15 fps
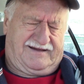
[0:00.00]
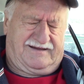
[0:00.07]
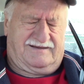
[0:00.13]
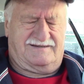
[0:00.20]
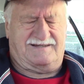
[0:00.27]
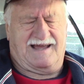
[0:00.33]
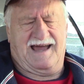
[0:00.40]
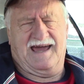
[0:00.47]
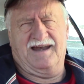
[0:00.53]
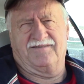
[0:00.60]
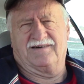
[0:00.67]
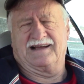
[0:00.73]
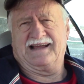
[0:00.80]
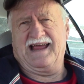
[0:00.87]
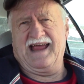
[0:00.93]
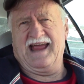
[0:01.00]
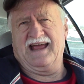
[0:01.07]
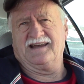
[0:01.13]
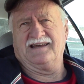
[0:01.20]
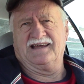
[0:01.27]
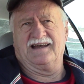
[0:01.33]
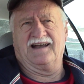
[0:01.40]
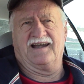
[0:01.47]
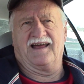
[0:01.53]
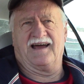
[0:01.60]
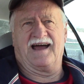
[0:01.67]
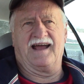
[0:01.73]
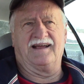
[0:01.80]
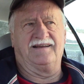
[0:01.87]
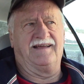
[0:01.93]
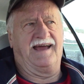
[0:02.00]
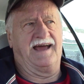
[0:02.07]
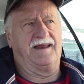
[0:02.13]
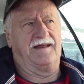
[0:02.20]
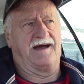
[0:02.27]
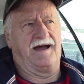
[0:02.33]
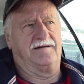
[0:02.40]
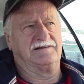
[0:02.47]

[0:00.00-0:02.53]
side of a canyon, and I